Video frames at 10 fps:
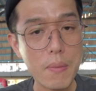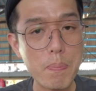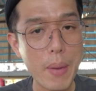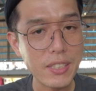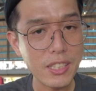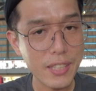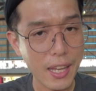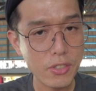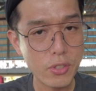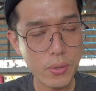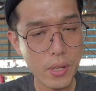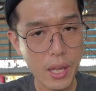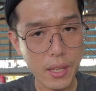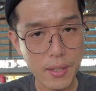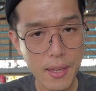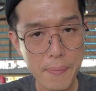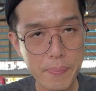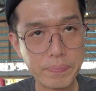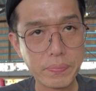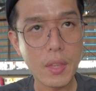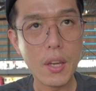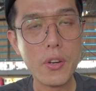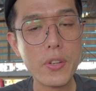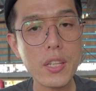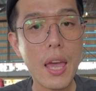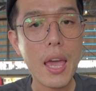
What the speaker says: veggie texture like onion.